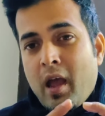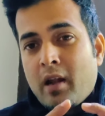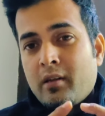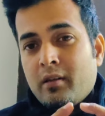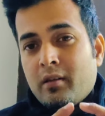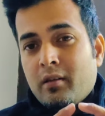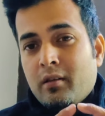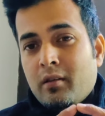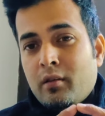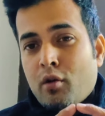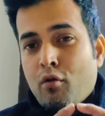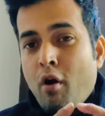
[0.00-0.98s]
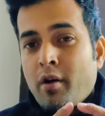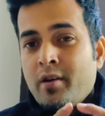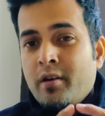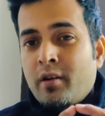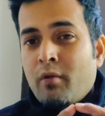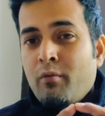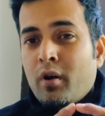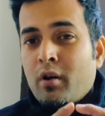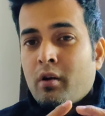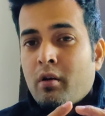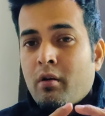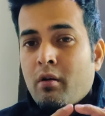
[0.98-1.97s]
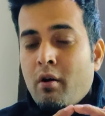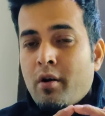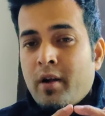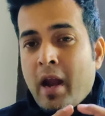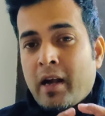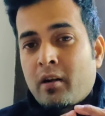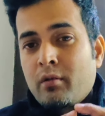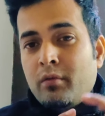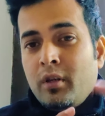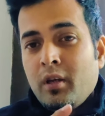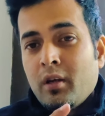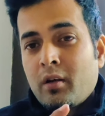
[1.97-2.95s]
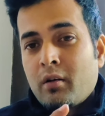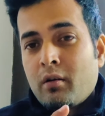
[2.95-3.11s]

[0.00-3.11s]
and the coordinator will contact to the